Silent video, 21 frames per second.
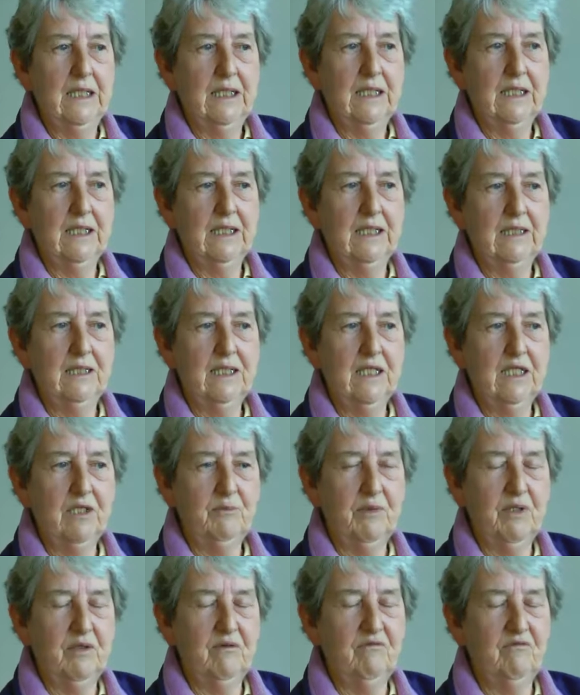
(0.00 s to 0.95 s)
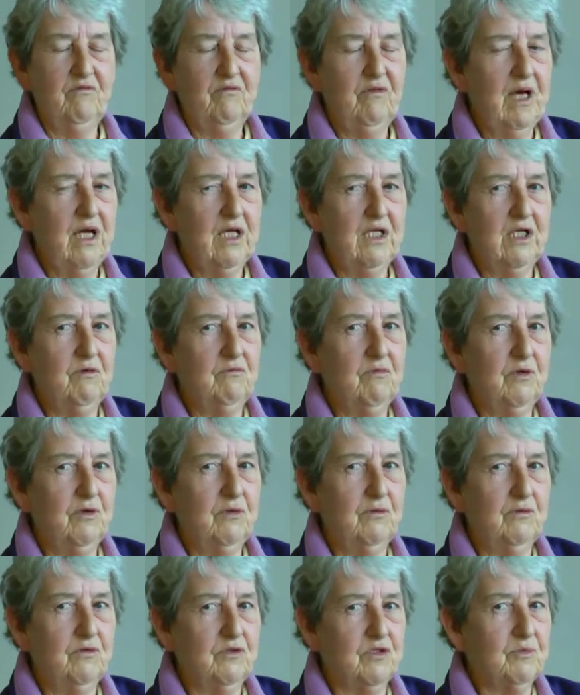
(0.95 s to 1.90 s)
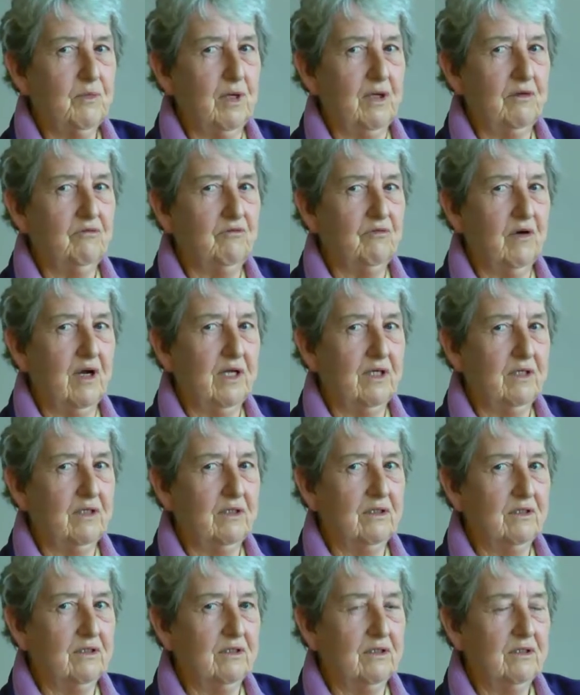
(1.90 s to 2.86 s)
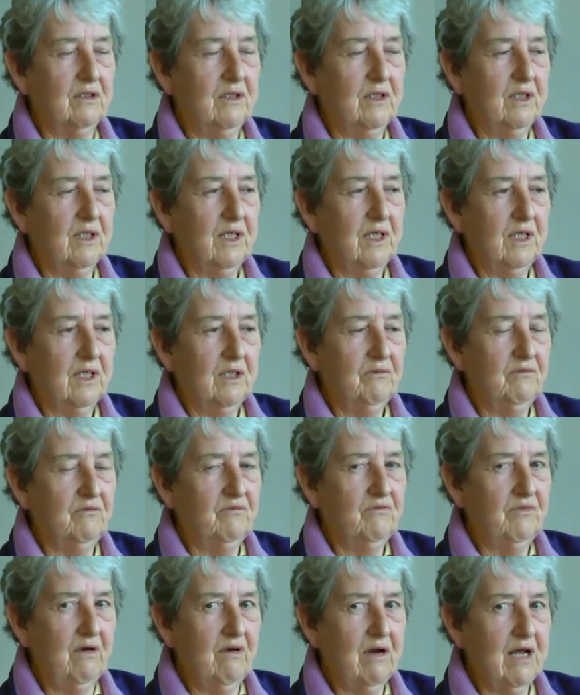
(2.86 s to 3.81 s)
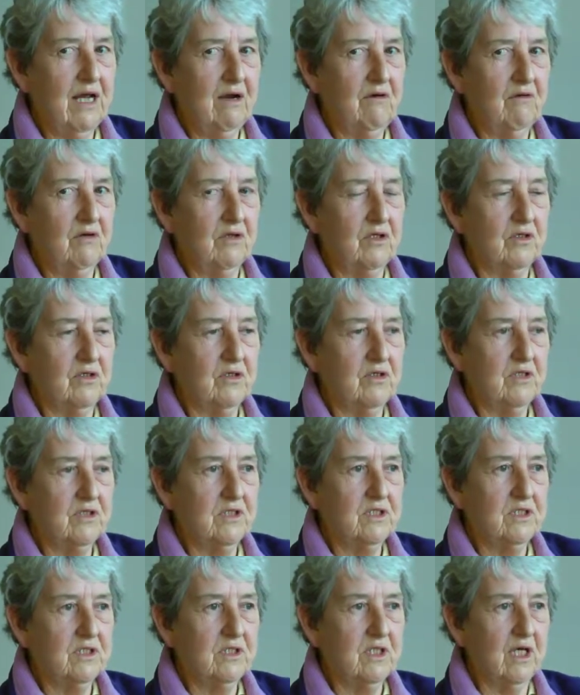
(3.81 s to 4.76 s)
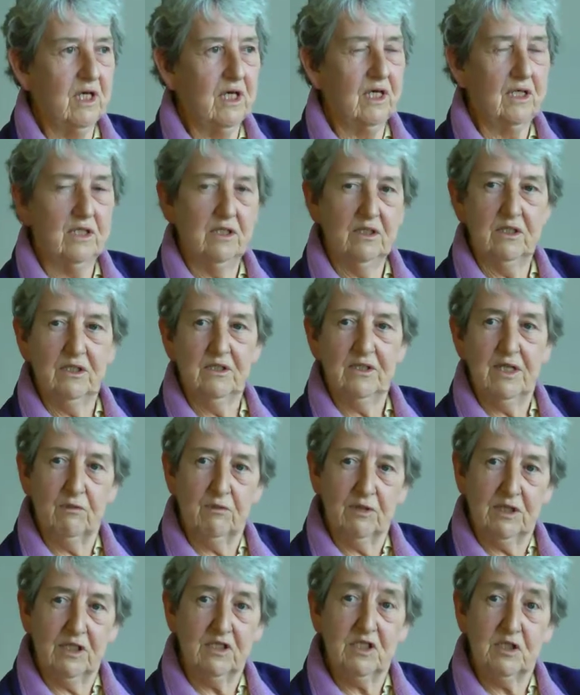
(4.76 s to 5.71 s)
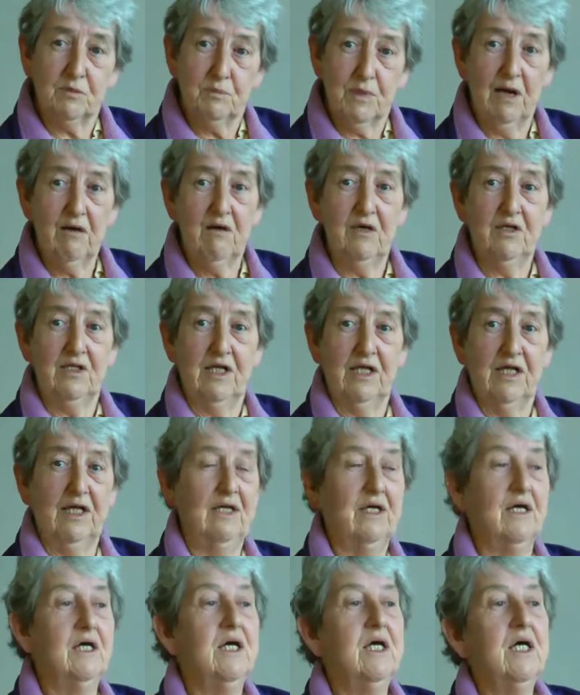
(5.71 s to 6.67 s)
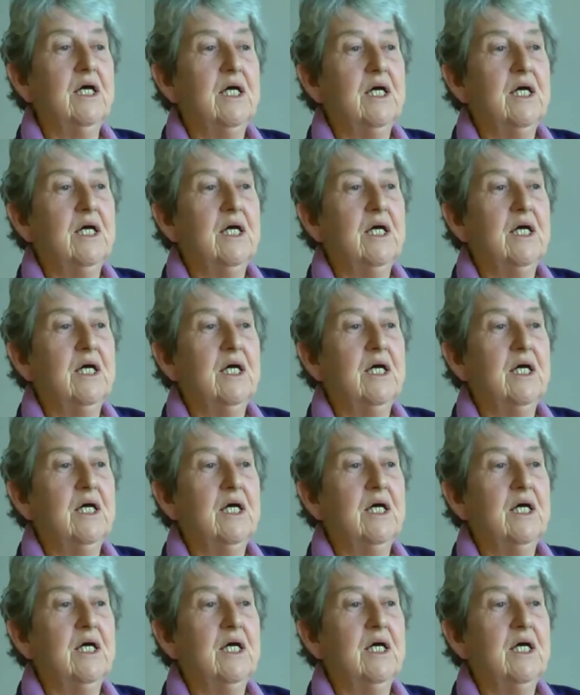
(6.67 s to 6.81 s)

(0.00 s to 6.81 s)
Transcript: And he'd been vaguely rude to my friend, very arrogant, and they were getting married there.